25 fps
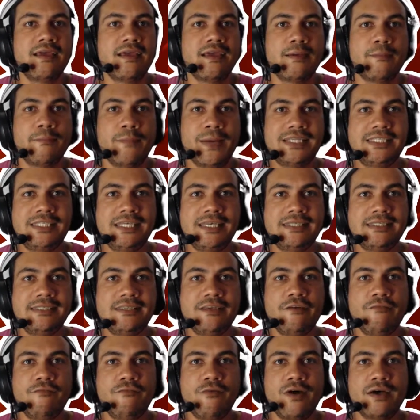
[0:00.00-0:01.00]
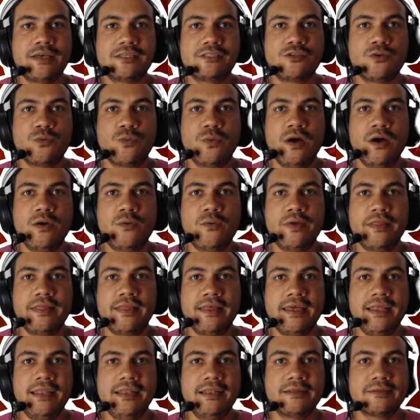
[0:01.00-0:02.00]
much easier for us to work
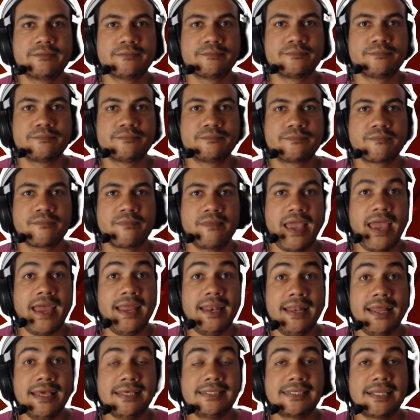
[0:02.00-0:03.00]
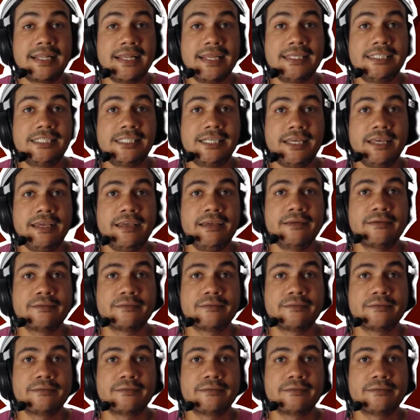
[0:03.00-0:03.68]
with it and less glitchy.